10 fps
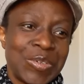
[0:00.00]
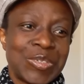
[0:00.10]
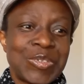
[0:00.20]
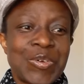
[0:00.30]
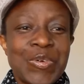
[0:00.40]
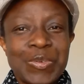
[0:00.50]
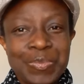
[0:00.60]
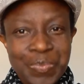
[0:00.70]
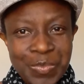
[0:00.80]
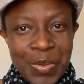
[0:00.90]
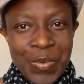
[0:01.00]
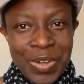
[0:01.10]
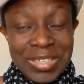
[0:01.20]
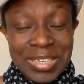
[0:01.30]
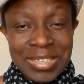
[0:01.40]
So,
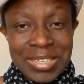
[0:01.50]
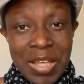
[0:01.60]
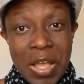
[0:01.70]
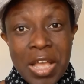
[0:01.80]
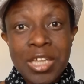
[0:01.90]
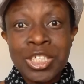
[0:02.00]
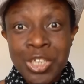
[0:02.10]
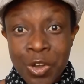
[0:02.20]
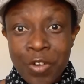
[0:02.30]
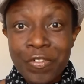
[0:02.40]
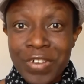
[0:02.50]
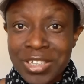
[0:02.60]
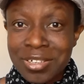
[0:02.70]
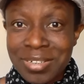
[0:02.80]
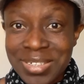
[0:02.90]
what is your
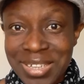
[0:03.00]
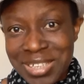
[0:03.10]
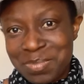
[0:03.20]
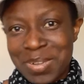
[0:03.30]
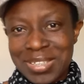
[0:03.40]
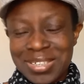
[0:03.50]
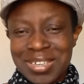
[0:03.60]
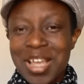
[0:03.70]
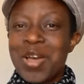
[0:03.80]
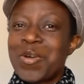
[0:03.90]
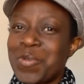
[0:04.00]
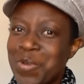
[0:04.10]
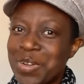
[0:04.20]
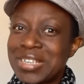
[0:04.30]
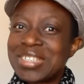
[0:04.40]
fashion statement.
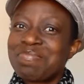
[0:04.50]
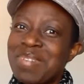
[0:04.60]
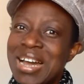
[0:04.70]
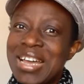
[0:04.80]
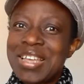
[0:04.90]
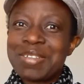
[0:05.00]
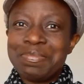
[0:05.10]
What is my